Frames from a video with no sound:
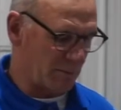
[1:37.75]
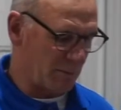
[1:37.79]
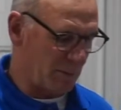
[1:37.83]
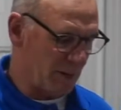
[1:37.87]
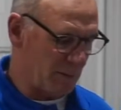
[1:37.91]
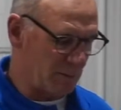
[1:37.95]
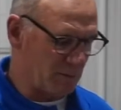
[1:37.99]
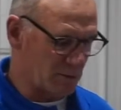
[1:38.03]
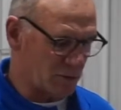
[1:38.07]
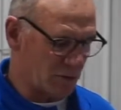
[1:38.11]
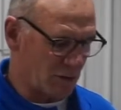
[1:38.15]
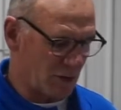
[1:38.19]

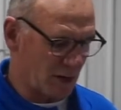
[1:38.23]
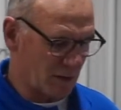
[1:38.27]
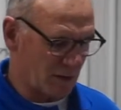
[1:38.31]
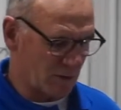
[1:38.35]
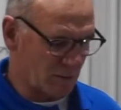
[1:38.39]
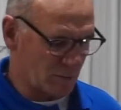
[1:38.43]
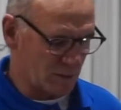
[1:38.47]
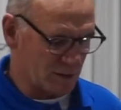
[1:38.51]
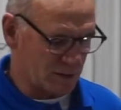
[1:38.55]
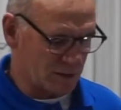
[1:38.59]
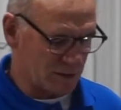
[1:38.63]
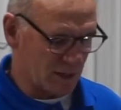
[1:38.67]
beam strength
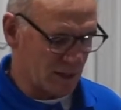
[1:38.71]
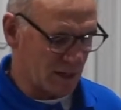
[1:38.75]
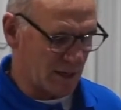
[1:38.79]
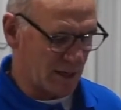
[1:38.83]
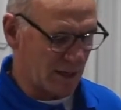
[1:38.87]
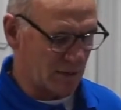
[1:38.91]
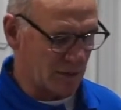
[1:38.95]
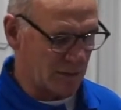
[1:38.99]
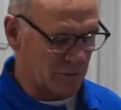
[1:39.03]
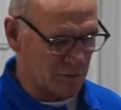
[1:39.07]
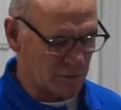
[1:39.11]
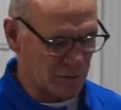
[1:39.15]
when it's
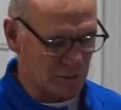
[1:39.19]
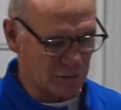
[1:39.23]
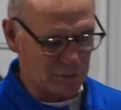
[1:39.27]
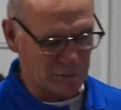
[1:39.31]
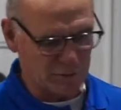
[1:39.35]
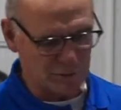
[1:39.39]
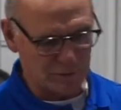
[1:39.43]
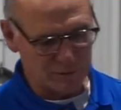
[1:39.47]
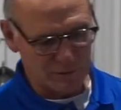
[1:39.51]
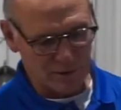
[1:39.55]
cutting through.